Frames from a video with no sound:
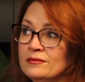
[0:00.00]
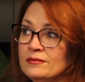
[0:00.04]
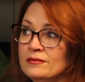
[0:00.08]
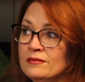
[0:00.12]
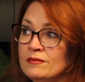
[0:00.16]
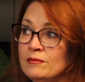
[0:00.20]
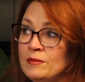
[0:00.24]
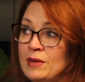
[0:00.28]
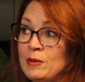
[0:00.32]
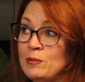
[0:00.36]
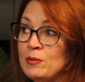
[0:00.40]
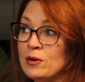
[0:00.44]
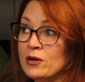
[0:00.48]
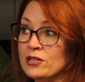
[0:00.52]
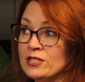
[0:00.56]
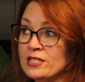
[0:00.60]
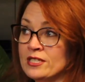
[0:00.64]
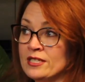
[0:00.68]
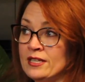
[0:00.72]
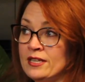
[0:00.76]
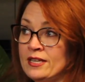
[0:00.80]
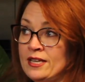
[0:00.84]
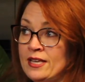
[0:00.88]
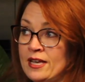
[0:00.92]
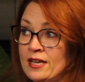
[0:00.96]
Me
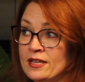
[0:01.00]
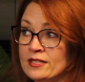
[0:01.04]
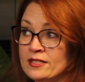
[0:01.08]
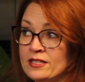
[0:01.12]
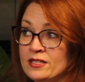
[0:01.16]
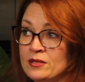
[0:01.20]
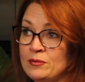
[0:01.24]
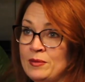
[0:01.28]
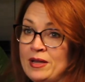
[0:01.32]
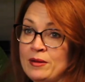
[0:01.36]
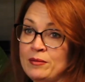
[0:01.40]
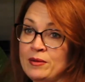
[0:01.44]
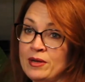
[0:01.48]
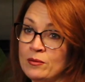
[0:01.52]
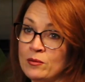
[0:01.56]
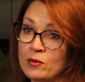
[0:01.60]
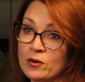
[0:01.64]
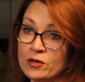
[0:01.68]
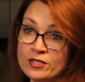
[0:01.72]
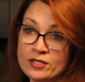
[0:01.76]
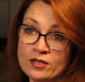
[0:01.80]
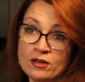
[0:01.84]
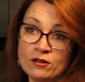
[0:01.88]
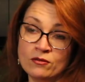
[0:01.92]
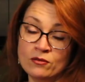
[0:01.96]
personally, yes, it's made me
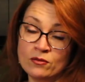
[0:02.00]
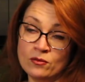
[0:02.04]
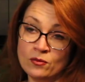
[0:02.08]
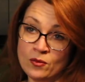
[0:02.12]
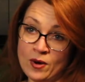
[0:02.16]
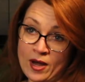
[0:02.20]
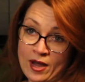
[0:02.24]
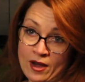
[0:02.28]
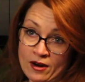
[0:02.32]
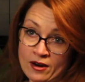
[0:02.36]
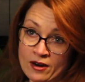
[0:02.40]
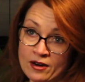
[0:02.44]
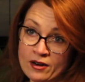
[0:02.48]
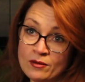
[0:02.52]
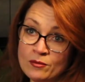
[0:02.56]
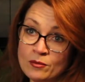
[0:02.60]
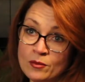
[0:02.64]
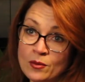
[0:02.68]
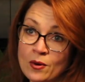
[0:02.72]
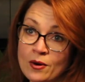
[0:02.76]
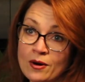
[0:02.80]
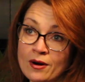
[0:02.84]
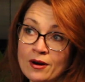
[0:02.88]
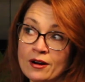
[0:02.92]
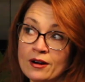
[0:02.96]
more self-aware,
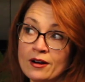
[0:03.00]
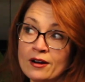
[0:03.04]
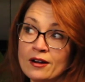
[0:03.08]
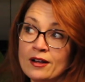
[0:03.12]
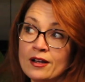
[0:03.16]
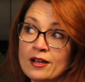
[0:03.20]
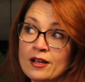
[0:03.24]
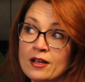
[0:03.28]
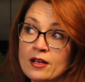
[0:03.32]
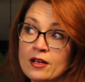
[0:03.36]
more